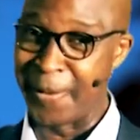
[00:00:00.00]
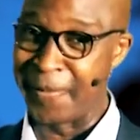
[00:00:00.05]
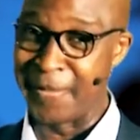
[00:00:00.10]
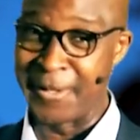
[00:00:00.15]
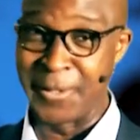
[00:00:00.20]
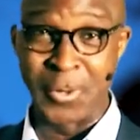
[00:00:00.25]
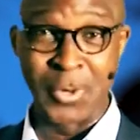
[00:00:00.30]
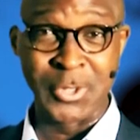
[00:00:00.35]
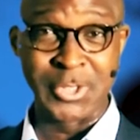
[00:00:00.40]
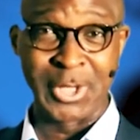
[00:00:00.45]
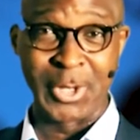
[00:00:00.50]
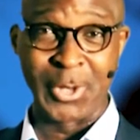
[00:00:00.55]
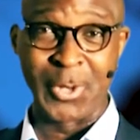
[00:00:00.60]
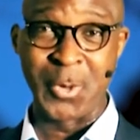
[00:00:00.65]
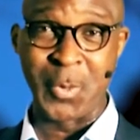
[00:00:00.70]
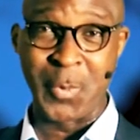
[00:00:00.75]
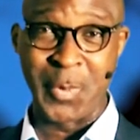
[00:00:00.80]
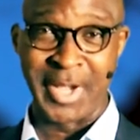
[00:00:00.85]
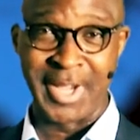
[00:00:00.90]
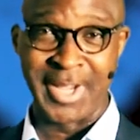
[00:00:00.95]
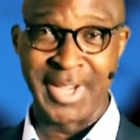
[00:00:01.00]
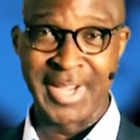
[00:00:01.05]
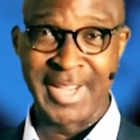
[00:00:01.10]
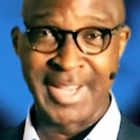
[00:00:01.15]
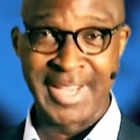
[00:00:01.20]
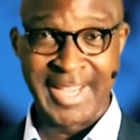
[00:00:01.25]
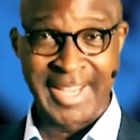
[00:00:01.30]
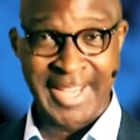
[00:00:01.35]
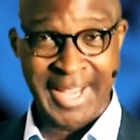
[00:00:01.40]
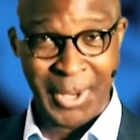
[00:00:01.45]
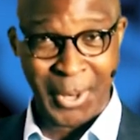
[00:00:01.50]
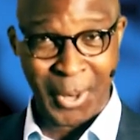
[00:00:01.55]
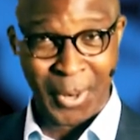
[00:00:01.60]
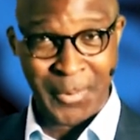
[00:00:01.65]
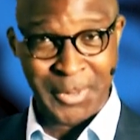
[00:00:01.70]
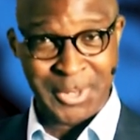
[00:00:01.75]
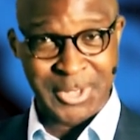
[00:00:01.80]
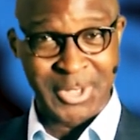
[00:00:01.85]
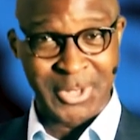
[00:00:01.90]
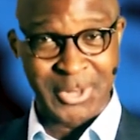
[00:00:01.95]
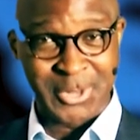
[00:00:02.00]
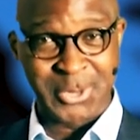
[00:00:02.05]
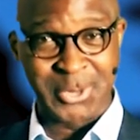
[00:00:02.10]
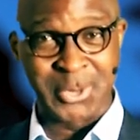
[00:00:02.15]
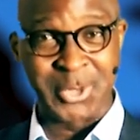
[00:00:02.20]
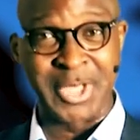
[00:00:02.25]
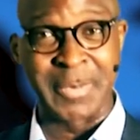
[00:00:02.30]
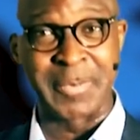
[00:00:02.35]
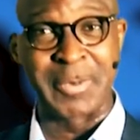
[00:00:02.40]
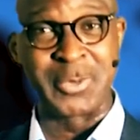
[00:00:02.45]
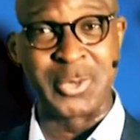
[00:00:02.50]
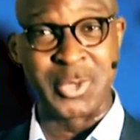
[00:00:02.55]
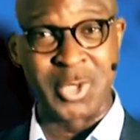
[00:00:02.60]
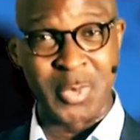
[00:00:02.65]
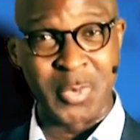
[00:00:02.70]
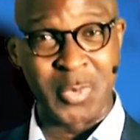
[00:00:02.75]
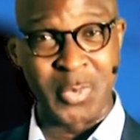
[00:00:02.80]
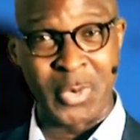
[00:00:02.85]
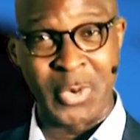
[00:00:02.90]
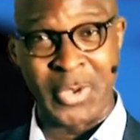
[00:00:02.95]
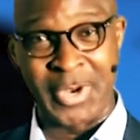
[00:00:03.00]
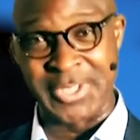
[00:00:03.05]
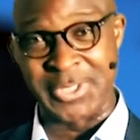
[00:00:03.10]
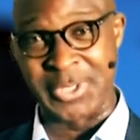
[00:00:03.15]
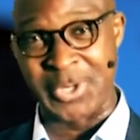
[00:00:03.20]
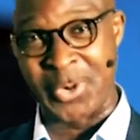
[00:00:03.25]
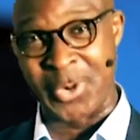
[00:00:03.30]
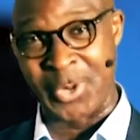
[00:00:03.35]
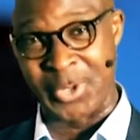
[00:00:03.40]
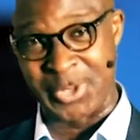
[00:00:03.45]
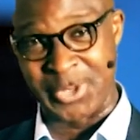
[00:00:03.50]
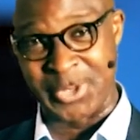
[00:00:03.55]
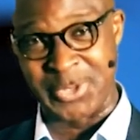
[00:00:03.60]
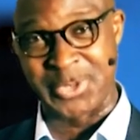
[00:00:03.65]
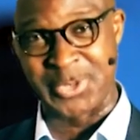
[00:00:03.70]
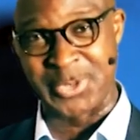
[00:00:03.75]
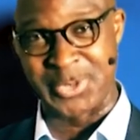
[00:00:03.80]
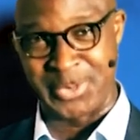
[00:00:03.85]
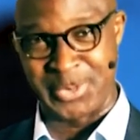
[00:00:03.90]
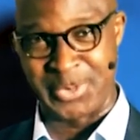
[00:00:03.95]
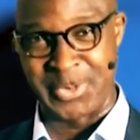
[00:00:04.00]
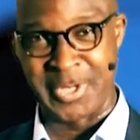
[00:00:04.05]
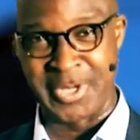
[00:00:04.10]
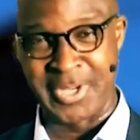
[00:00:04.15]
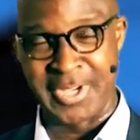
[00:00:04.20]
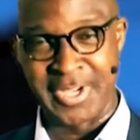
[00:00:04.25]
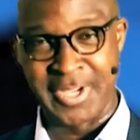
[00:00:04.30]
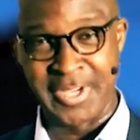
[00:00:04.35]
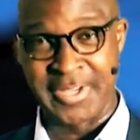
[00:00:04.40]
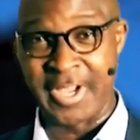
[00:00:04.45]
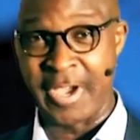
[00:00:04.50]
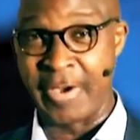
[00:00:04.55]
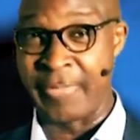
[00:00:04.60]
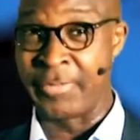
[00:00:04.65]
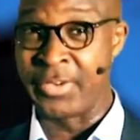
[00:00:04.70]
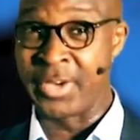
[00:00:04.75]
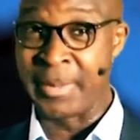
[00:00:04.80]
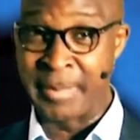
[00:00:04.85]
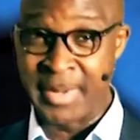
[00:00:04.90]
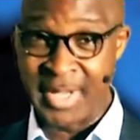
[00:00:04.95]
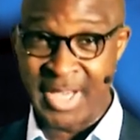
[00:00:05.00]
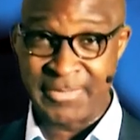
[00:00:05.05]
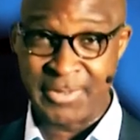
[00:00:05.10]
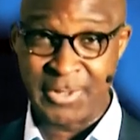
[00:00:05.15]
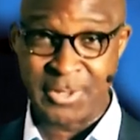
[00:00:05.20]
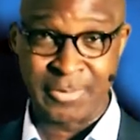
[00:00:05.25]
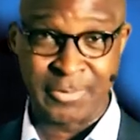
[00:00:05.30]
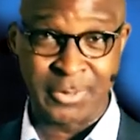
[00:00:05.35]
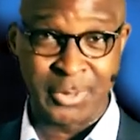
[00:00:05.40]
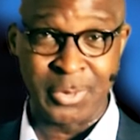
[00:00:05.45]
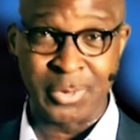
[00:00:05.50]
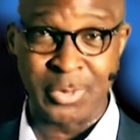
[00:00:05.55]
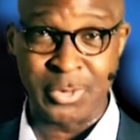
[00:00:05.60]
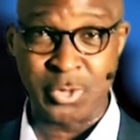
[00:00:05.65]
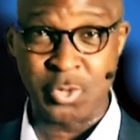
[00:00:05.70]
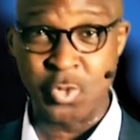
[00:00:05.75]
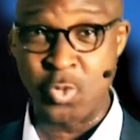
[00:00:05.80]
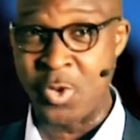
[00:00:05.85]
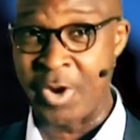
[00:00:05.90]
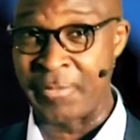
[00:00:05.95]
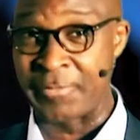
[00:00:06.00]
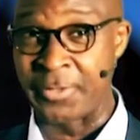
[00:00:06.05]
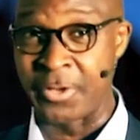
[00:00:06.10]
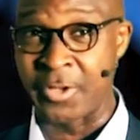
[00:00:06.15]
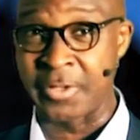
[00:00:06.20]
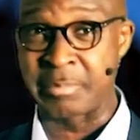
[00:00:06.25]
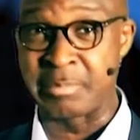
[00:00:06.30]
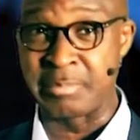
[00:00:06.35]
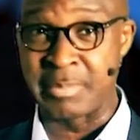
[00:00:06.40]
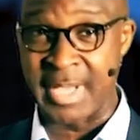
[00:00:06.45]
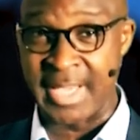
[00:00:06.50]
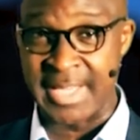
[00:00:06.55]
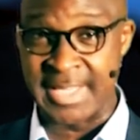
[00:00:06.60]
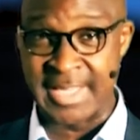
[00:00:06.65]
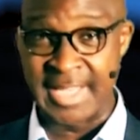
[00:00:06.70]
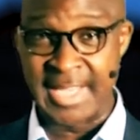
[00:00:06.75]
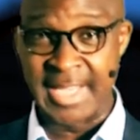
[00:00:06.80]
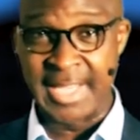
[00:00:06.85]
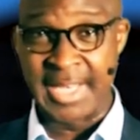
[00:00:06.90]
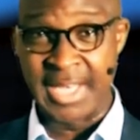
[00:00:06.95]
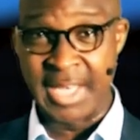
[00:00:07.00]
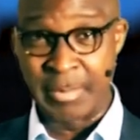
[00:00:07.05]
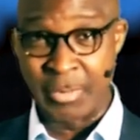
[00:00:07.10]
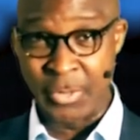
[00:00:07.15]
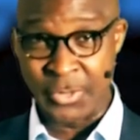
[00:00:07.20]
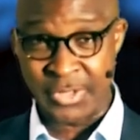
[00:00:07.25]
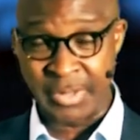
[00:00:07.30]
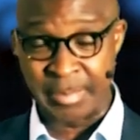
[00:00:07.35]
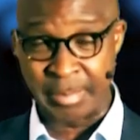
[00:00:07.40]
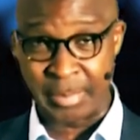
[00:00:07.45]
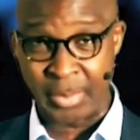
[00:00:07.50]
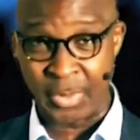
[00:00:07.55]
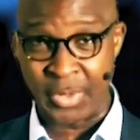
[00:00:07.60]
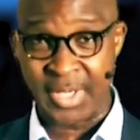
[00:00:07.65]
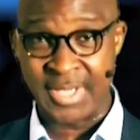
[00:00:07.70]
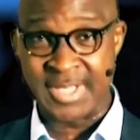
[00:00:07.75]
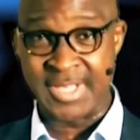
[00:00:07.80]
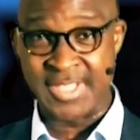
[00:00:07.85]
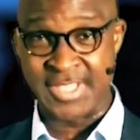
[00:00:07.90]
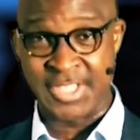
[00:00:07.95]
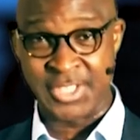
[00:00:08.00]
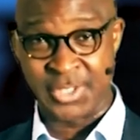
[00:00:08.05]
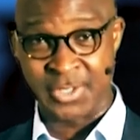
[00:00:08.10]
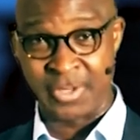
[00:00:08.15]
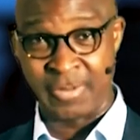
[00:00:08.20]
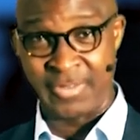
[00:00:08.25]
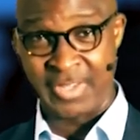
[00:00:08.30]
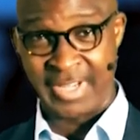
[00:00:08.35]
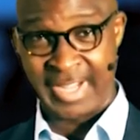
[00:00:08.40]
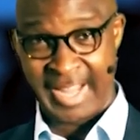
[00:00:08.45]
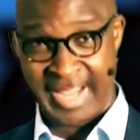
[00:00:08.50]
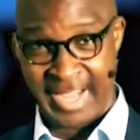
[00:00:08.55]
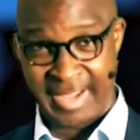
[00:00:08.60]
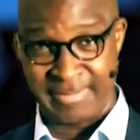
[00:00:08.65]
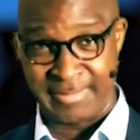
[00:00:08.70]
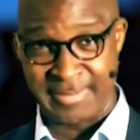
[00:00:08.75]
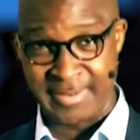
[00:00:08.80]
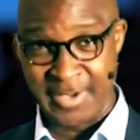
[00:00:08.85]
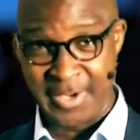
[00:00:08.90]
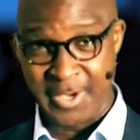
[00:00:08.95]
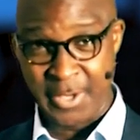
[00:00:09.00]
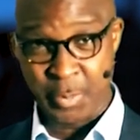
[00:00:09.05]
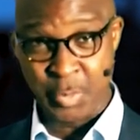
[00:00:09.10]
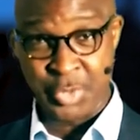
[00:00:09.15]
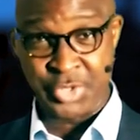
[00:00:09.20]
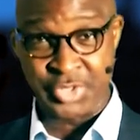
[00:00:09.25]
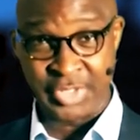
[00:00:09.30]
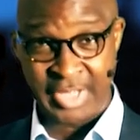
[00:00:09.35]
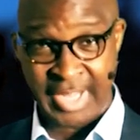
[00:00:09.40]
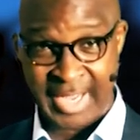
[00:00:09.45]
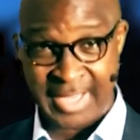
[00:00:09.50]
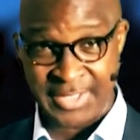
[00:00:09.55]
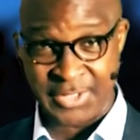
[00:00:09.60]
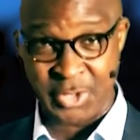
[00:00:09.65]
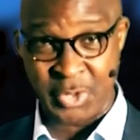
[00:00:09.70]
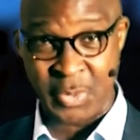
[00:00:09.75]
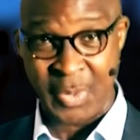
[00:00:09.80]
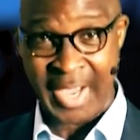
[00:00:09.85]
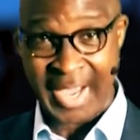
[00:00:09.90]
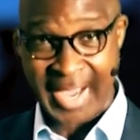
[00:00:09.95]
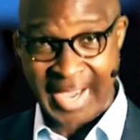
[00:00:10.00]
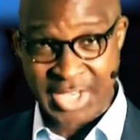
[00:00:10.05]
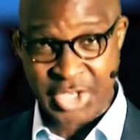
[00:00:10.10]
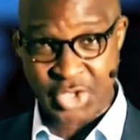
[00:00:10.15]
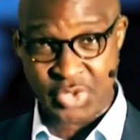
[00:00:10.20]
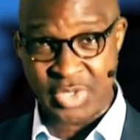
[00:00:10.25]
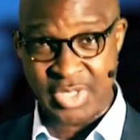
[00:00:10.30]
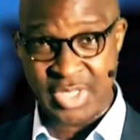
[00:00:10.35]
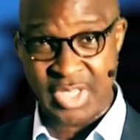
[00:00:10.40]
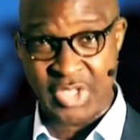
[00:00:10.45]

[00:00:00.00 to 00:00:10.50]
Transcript: It goes a long way in encouraging us to keep on doing what God has called us to do. Now, for the benefit of those who have not made the most important decision of their life with regards to answering